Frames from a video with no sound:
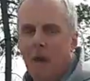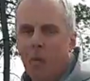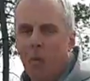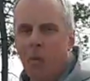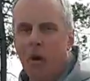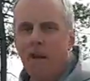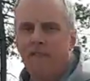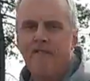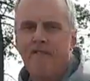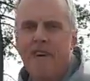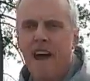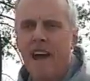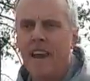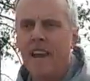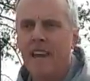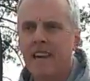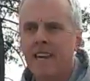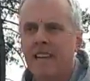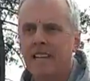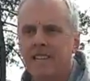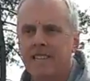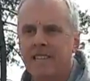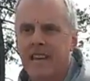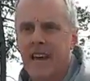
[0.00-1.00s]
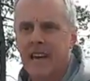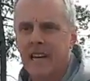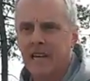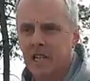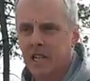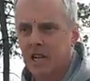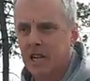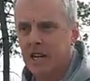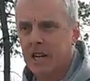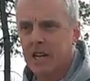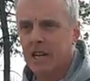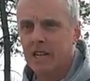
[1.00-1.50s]
what Faileas
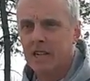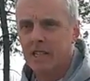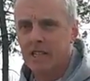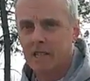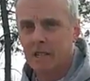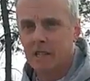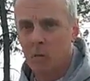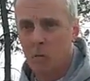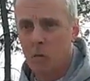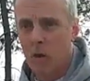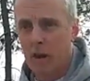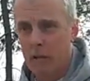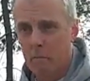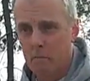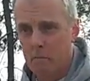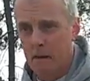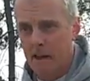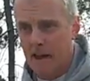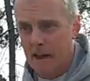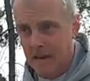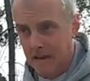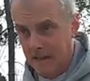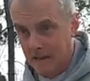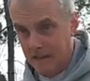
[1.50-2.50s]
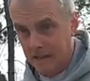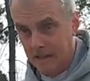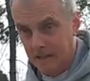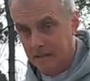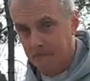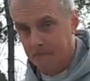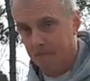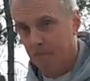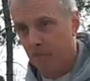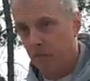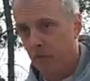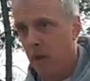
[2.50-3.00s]
actually is and what it means.
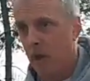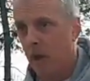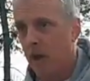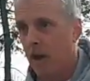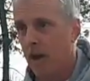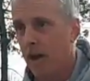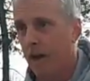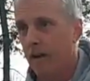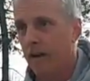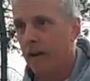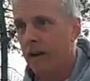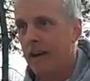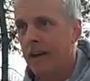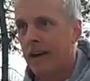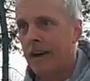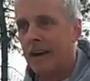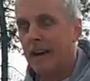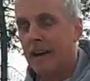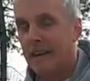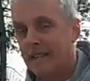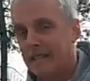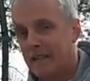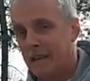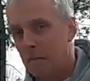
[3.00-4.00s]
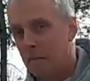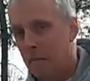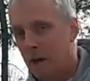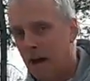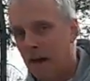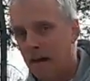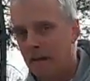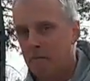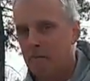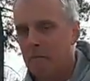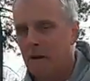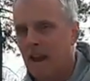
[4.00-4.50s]
Like I said,
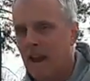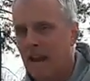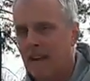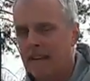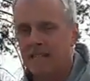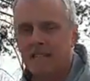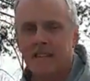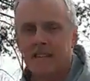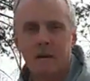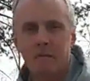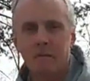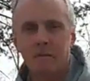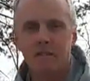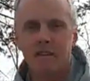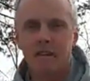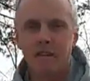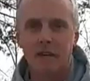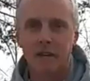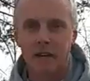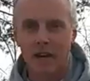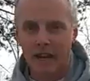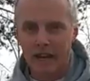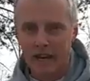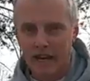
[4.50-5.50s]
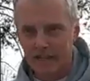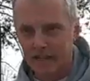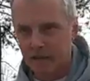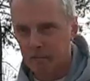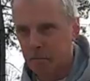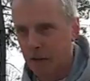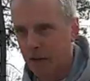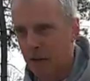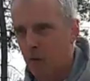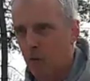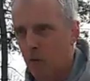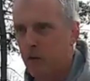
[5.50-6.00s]
my last name is
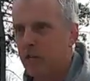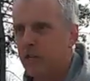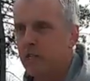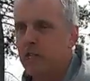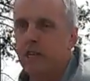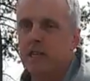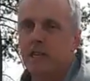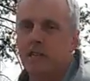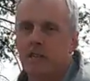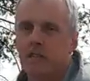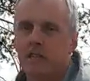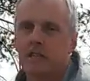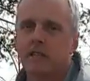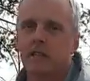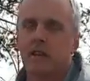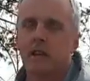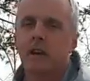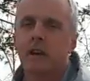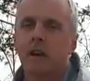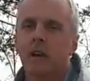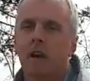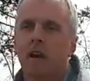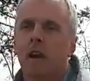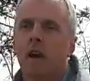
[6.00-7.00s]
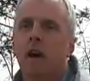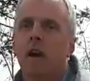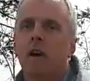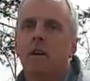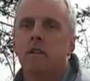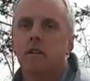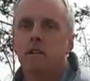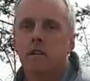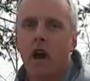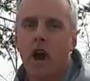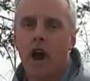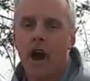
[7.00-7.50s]
Gillespie, which is
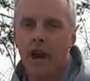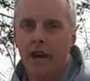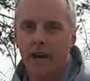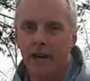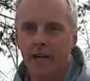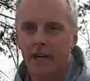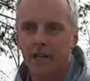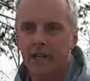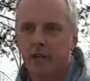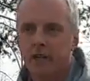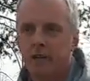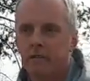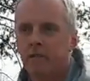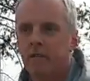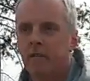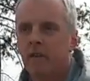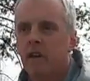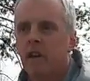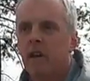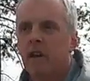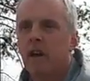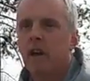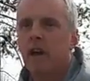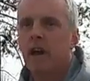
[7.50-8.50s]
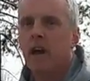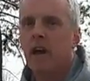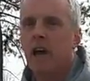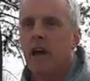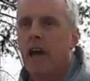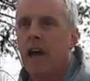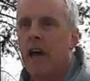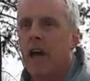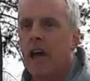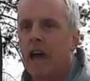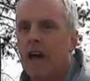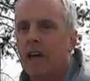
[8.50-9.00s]
Scottish,
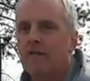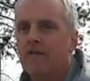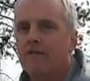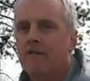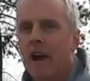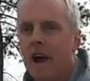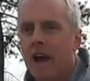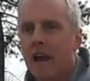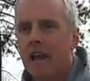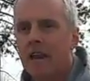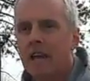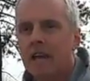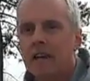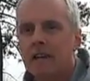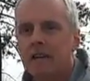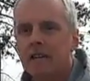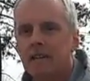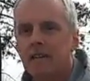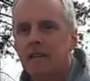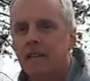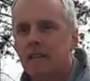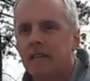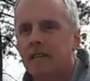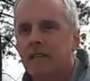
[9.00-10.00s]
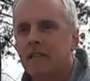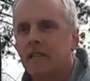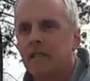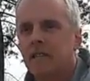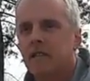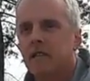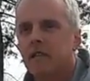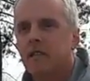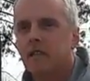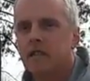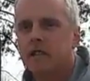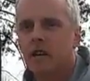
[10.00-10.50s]
and Faileas is
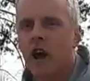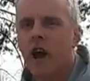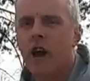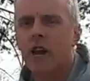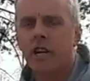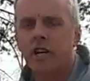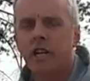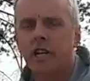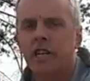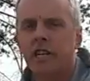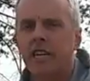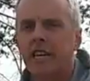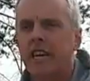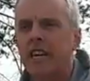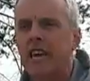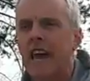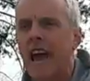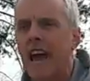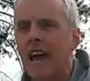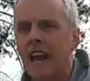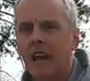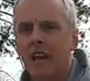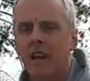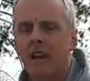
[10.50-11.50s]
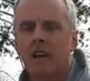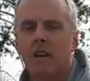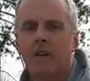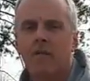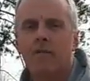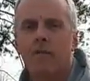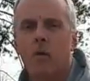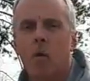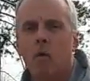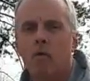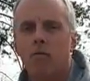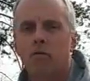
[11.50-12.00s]
Scottish Gaelic
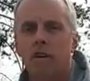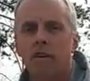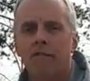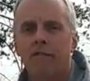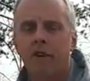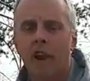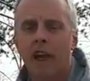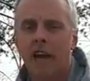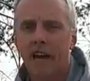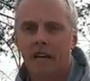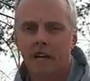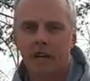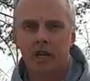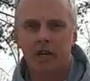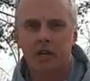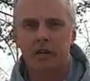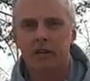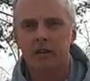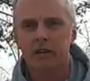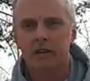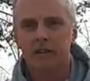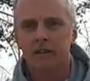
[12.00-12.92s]
for reflection.